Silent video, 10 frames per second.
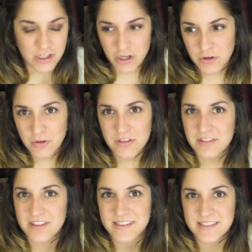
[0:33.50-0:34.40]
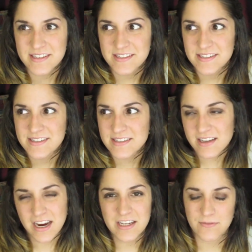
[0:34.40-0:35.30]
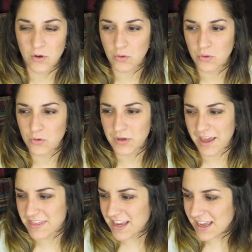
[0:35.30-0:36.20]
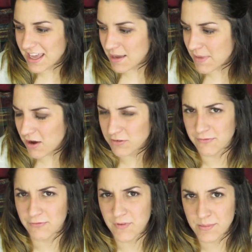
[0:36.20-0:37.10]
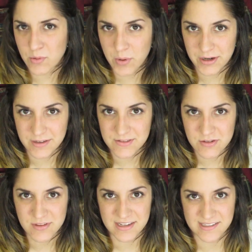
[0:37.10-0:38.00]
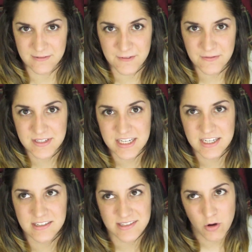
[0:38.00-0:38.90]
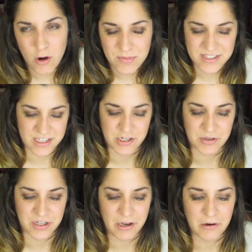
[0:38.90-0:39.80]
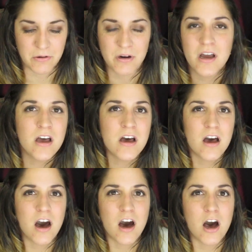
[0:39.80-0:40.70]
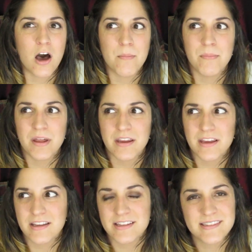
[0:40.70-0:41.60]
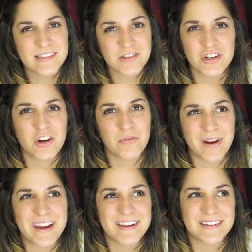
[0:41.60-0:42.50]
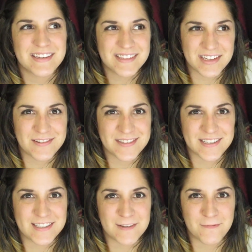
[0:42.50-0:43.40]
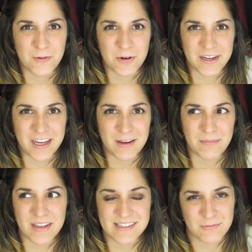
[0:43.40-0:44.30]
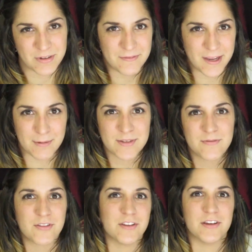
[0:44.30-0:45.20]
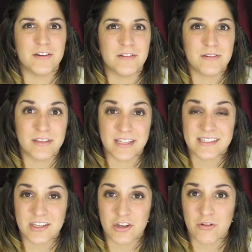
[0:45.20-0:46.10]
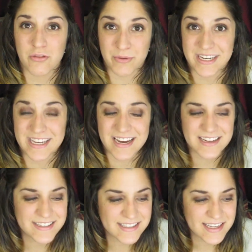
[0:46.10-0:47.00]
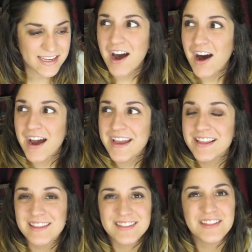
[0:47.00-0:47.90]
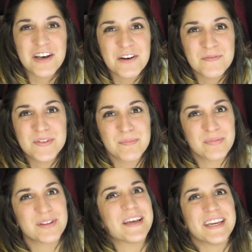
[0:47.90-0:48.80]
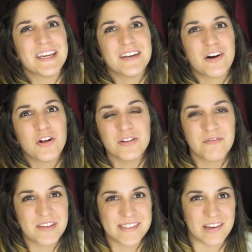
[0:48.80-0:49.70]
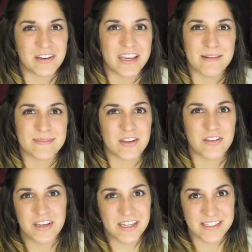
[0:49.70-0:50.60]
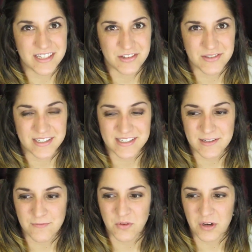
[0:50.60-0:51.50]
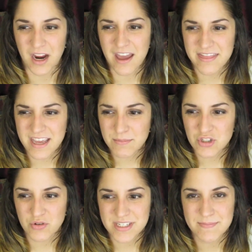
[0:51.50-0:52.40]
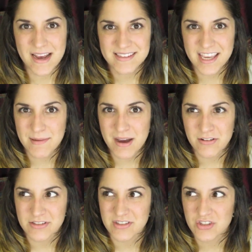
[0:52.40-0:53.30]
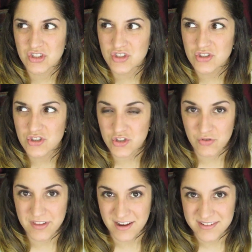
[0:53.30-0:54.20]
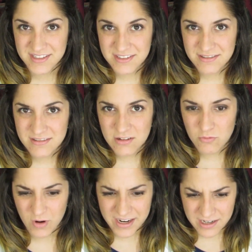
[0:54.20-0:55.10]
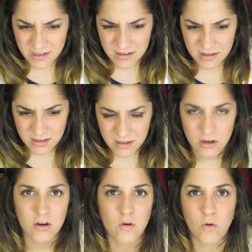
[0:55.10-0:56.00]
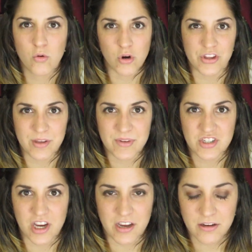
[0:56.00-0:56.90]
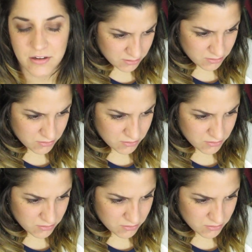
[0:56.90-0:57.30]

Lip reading: I know that this is kind of old. I think it came out in February of 2015, so almost a year ago. But it's such a great Nintendo 64 game that's revamped for the Nintendo 3DS. I loved playing all of the Zelda games on the Nintendo 64. I think Majora's Mask came out in 2000, right? Hold on, let me check.